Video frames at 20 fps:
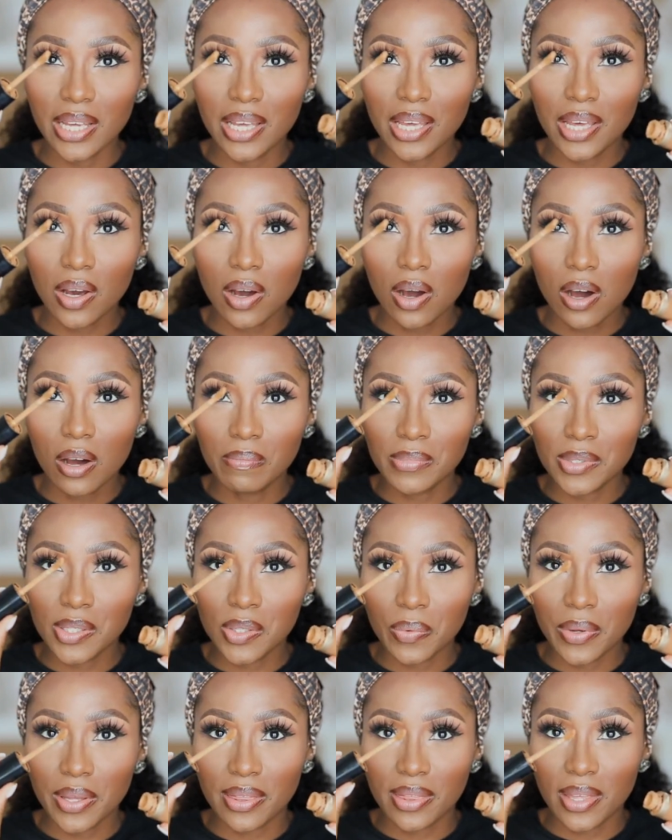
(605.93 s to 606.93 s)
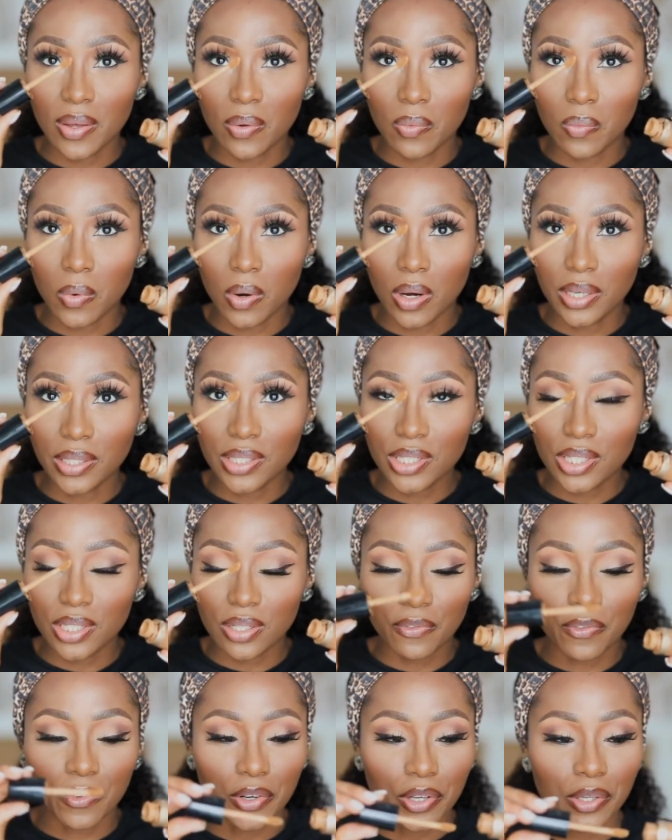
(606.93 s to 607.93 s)
It comes with a wand
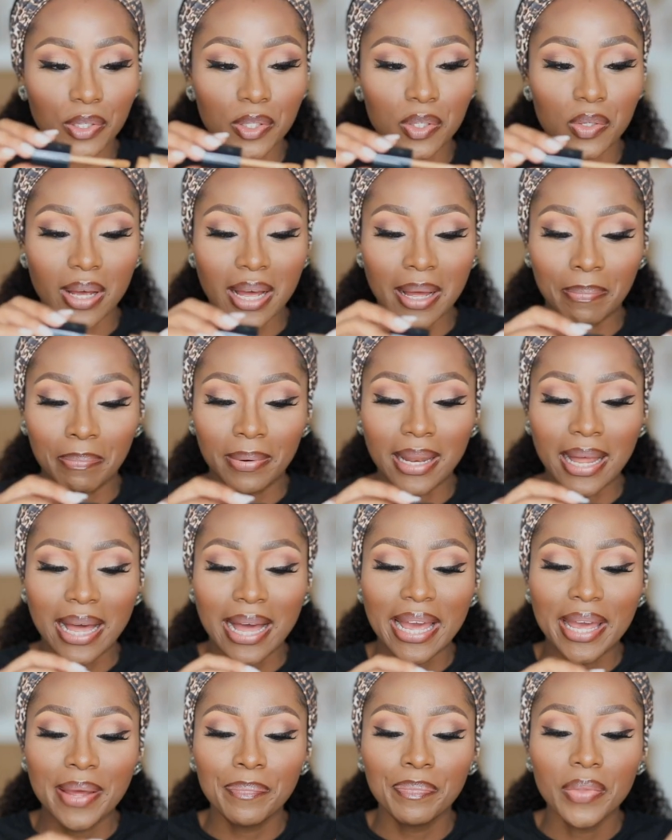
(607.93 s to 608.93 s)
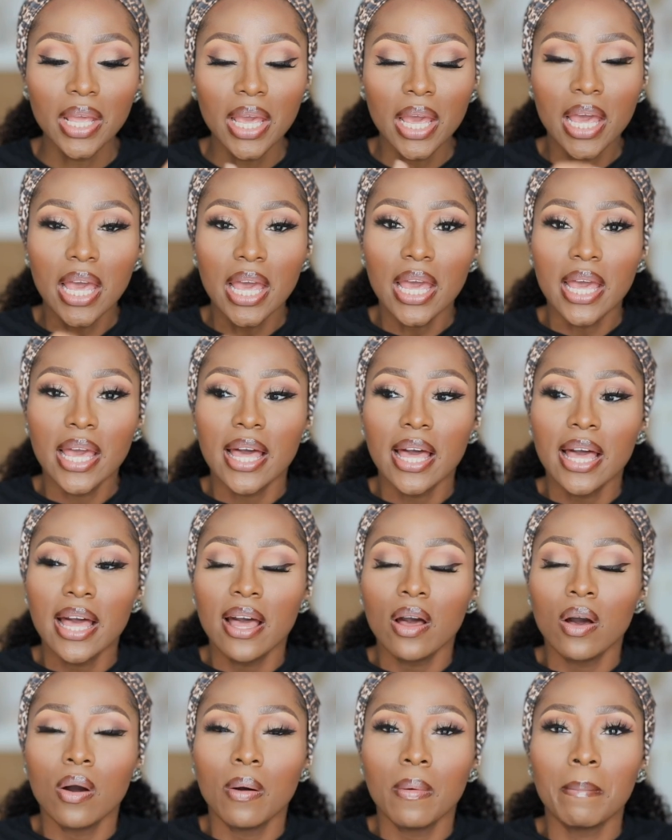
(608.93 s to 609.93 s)
for you to apply.
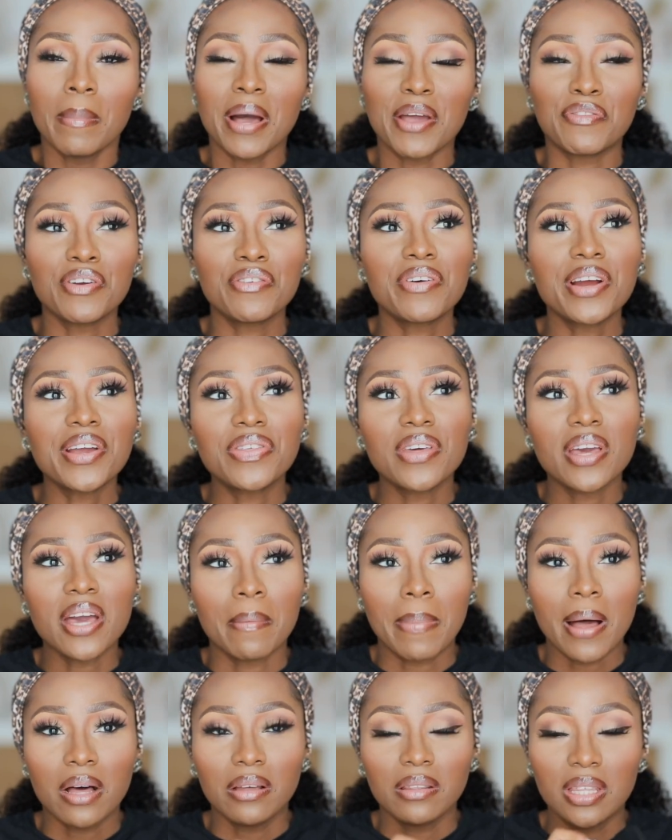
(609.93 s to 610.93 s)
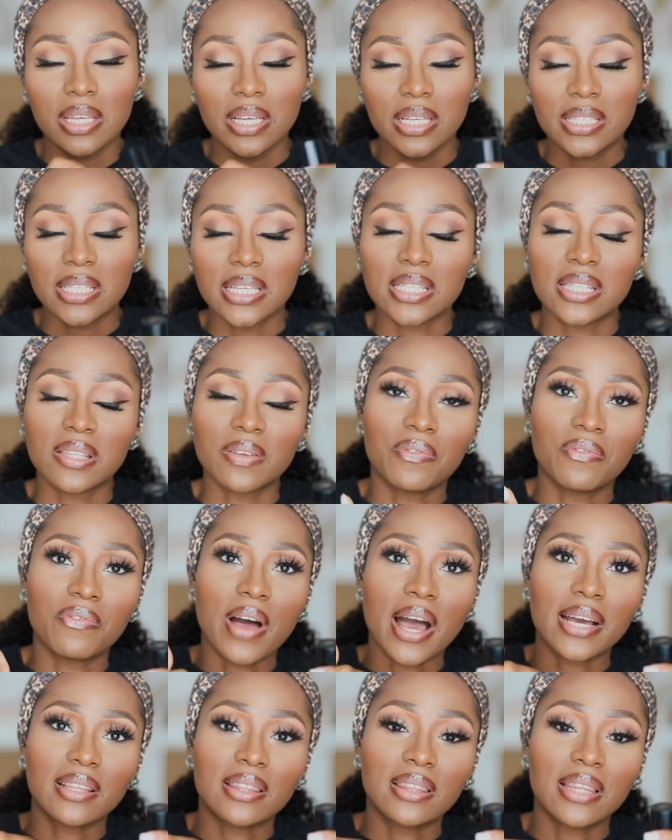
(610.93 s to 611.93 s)
My favorite thing about this is the
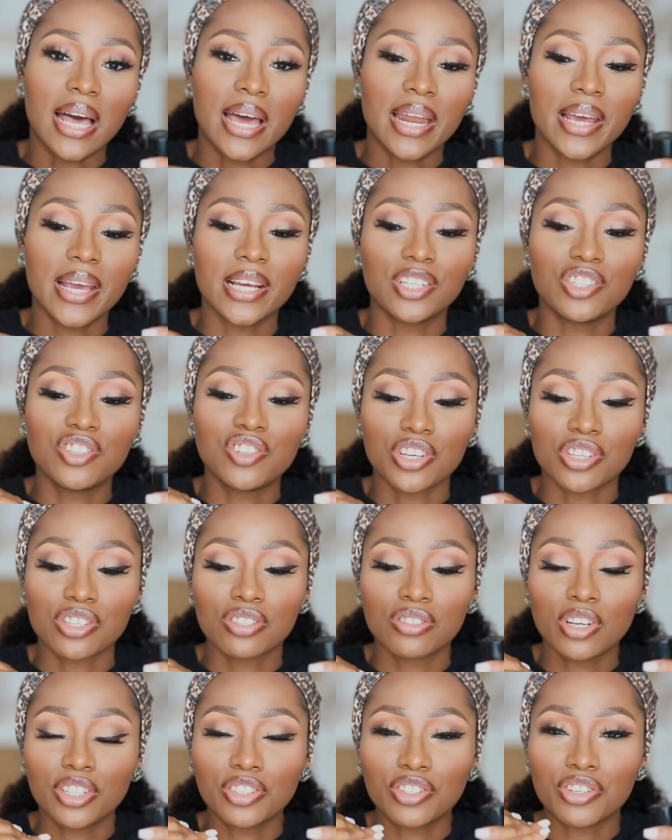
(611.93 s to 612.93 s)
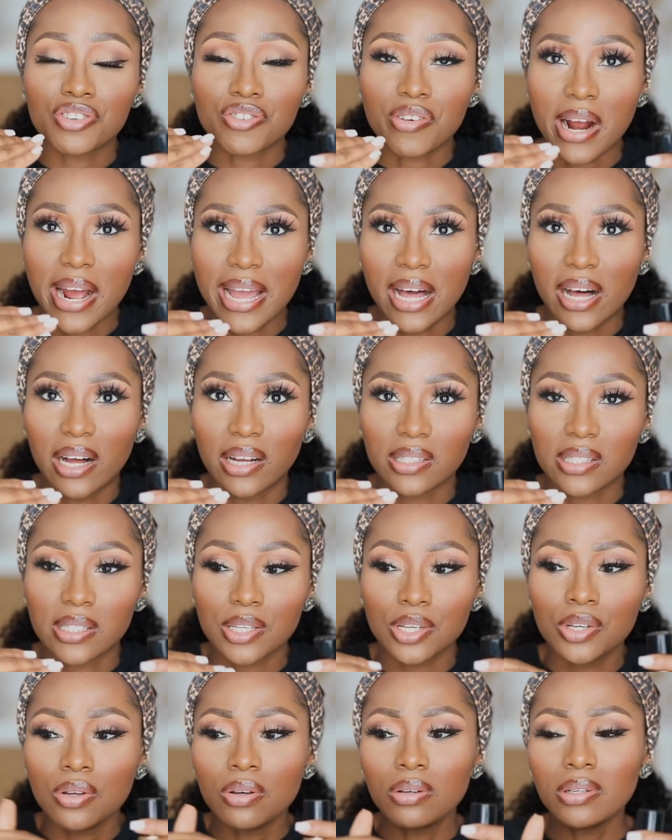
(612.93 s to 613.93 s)
fact that it does not dry out.
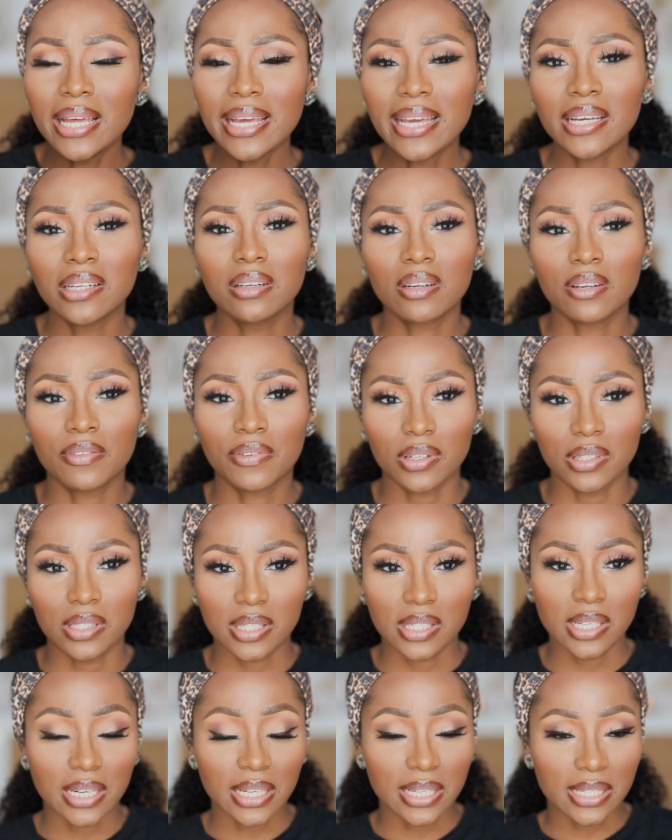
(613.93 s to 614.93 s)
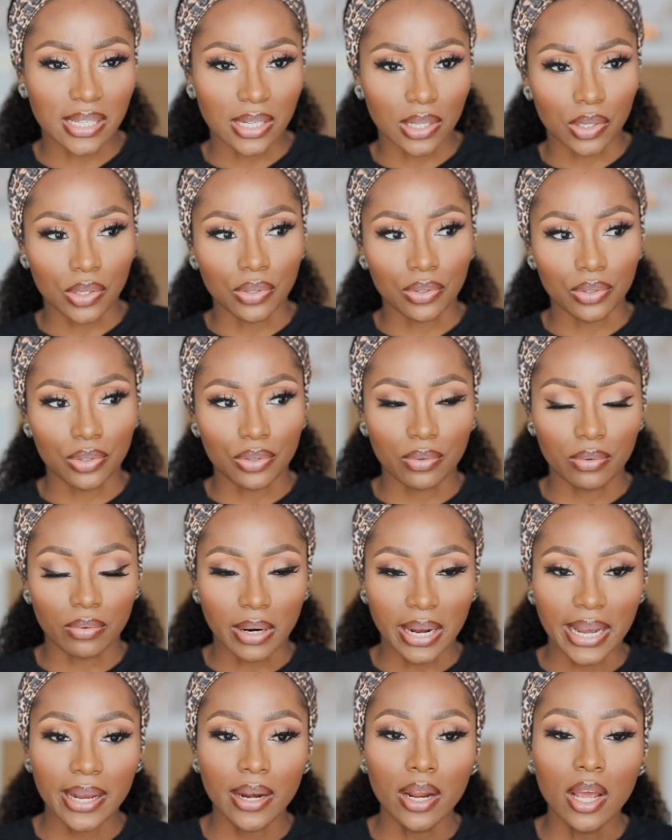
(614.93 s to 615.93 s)
You know, like a lot of concealers are good,
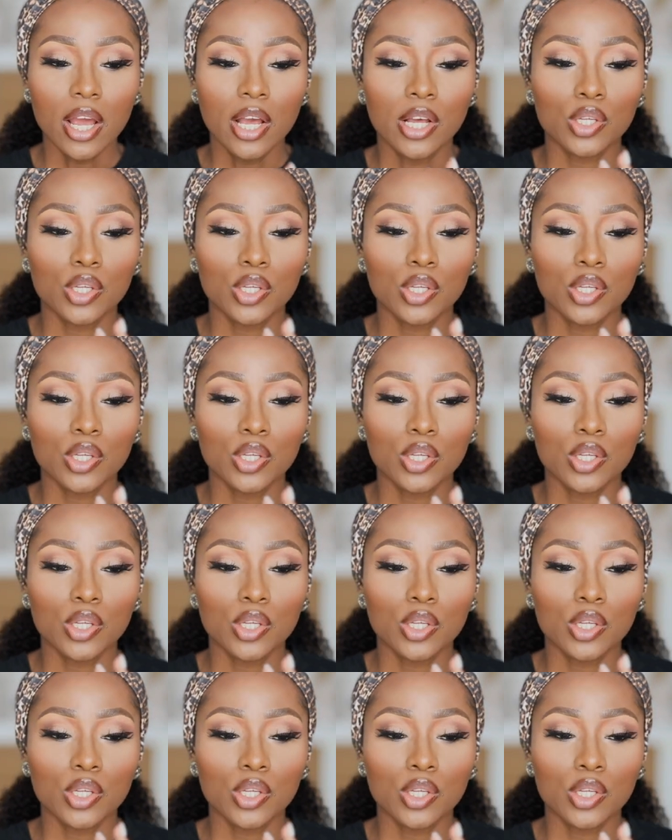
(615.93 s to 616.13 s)
right?